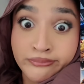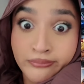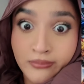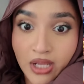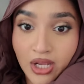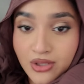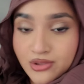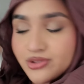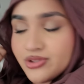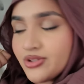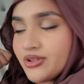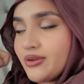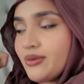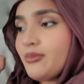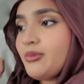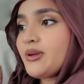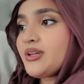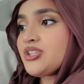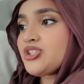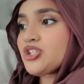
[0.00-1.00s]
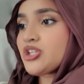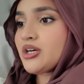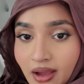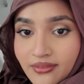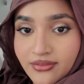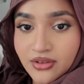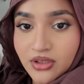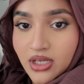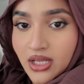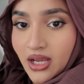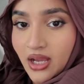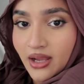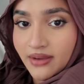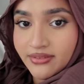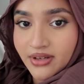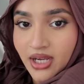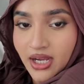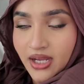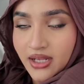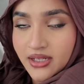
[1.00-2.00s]
I'll show you a picture. I feel like I've
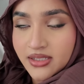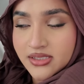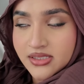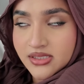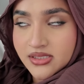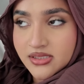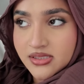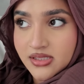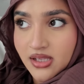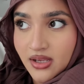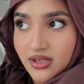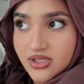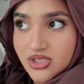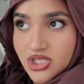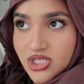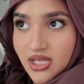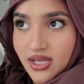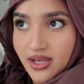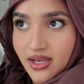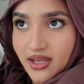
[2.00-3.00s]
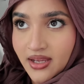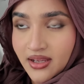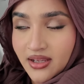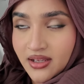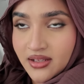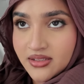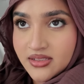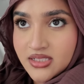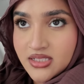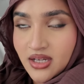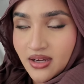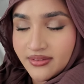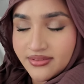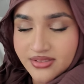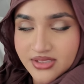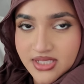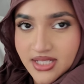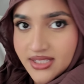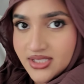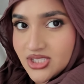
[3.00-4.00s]
had such a tough
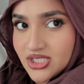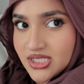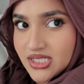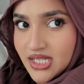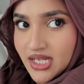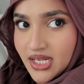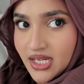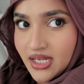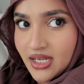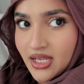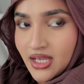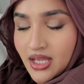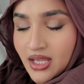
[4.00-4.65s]
day today,